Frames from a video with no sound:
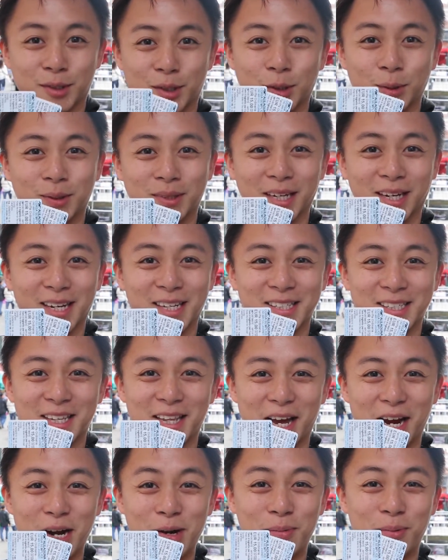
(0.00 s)
2 tickets to the
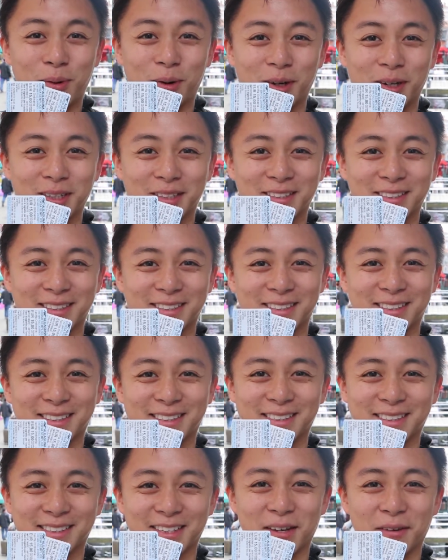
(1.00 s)
airport.
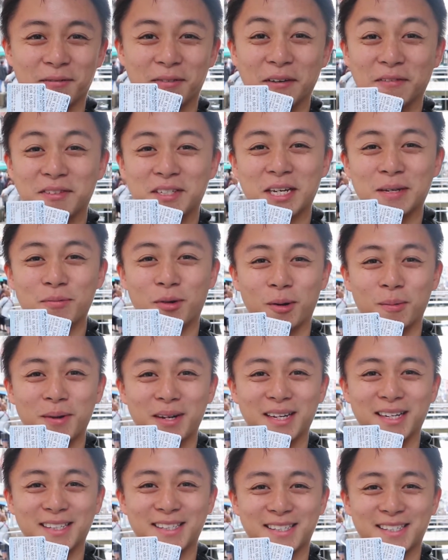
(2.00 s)
15 more
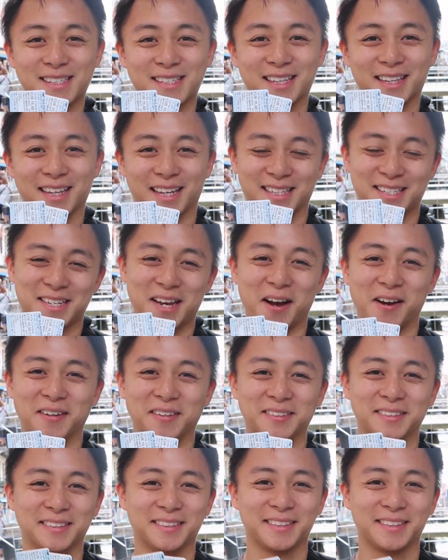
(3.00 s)
minutes. Let's go.